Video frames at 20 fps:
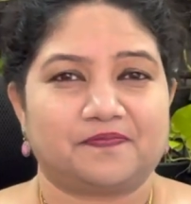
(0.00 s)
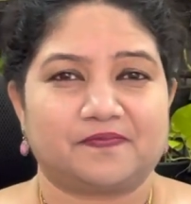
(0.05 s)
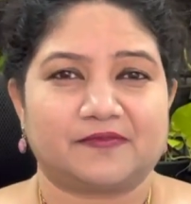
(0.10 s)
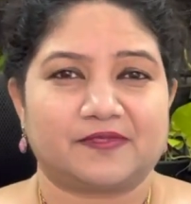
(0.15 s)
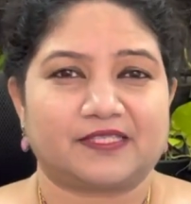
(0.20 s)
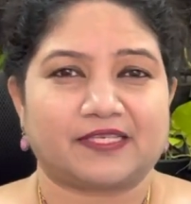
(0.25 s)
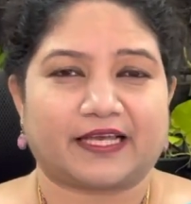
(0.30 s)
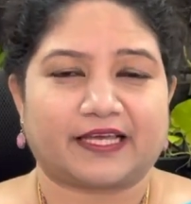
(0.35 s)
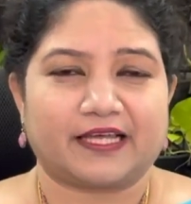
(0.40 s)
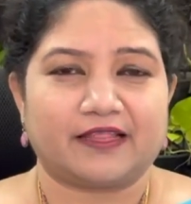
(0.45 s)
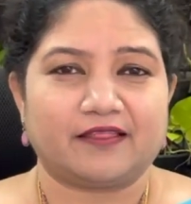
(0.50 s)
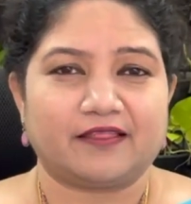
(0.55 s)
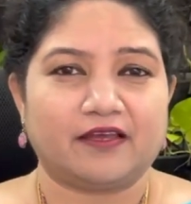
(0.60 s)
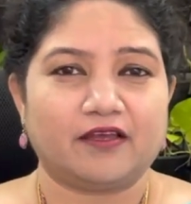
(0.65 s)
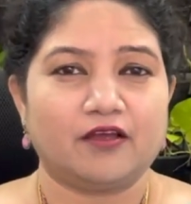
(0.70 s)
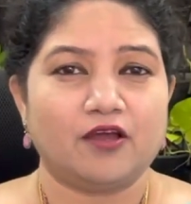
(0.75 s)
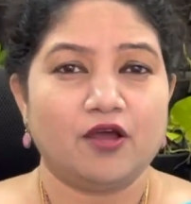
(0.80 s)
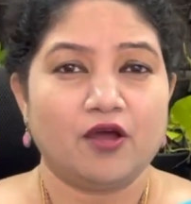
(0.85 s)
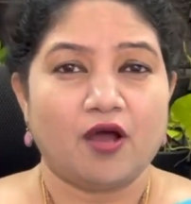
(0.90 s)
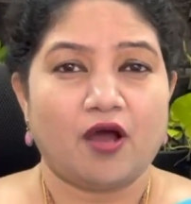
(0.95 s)
Second
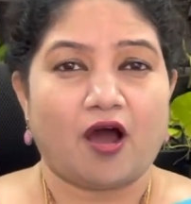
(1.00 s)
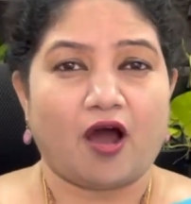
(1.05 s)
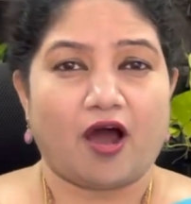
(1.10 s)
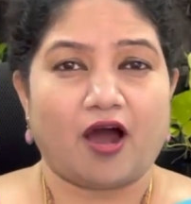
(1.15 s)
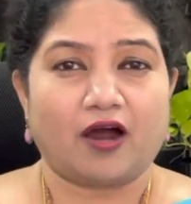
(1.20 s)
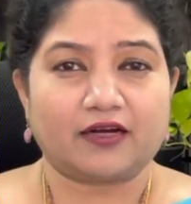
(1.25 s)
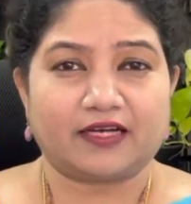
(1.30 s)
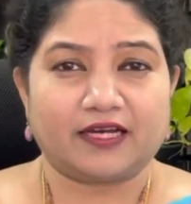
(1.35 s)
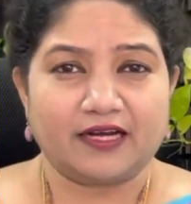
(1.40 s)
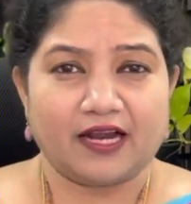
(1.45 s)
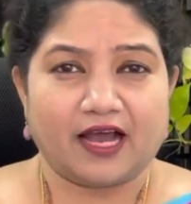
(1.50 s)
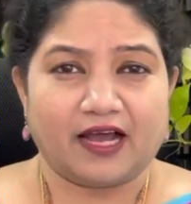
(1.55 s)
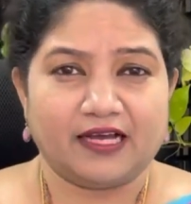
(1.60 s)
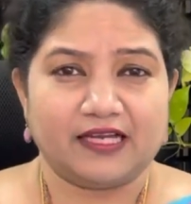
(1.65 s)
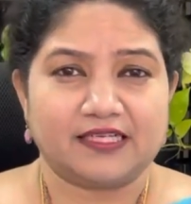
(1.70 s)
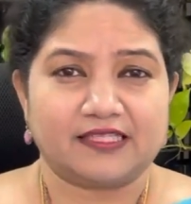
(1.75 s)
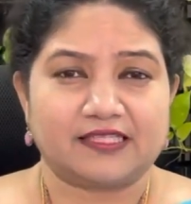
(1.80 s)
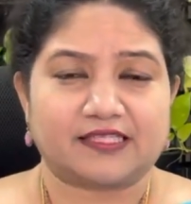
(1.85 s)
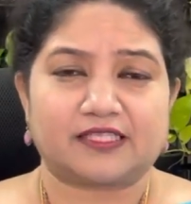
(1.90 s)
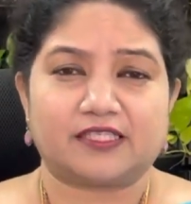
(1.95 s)
thing,
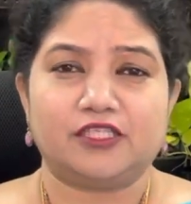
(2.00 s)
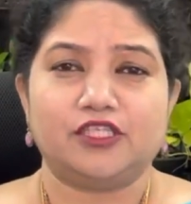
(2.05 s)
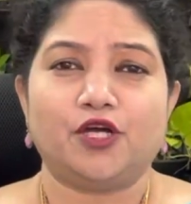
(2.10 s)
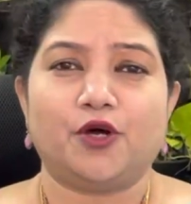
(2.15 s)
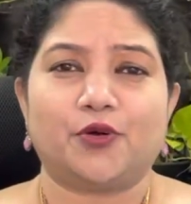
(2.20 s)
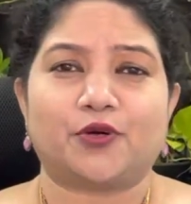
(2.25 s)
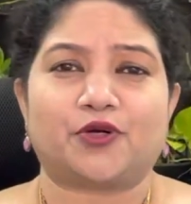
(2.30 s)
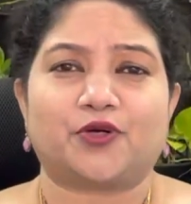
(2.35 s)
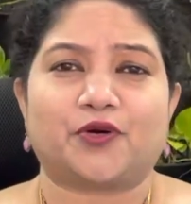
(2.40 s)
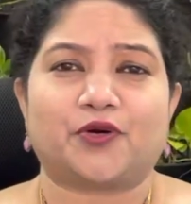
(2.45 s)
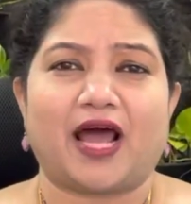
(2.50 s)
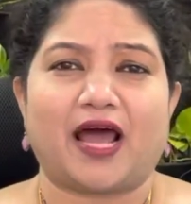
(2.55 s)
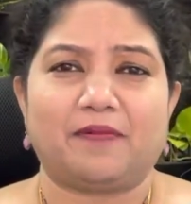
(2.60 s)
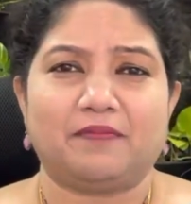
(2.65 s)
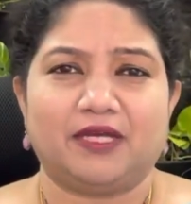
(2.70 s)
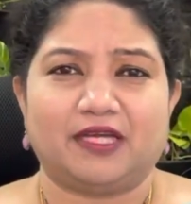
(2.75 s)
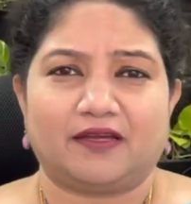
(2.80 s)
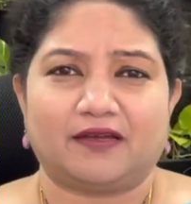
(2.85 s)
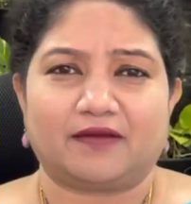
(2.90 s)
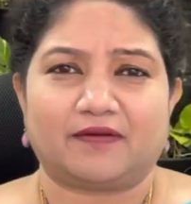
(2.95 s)
organize, no
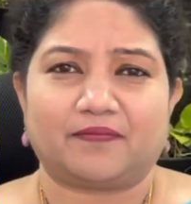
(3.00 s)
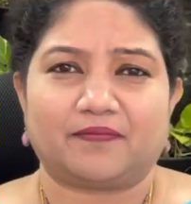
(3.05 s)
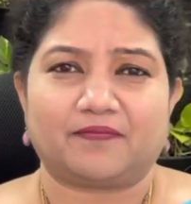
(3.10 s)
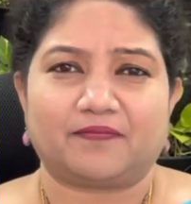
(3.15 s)
cramming.